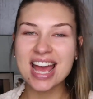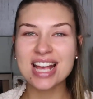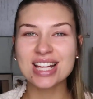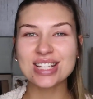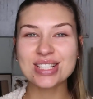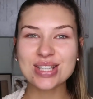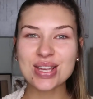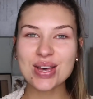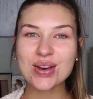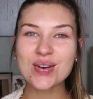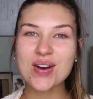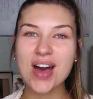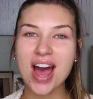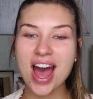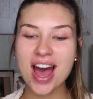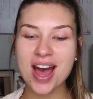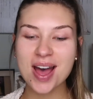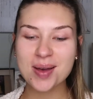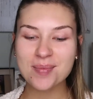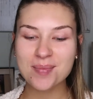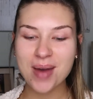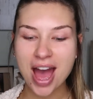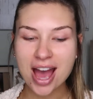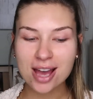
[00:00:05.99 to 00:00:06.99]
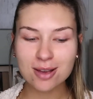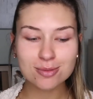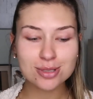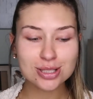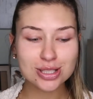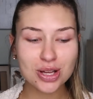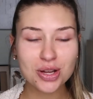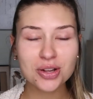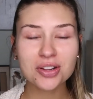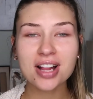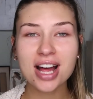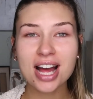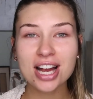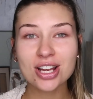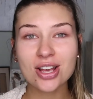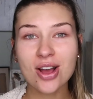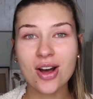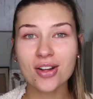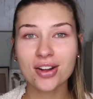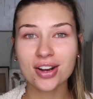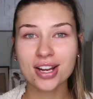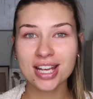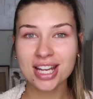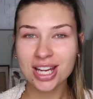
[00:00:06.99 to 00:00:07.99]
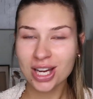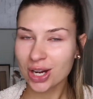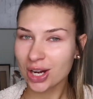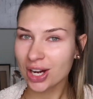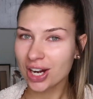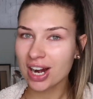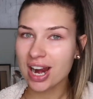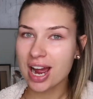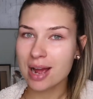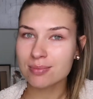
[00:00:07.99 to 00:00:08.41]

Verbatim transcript: So I'm so glad y'all are here.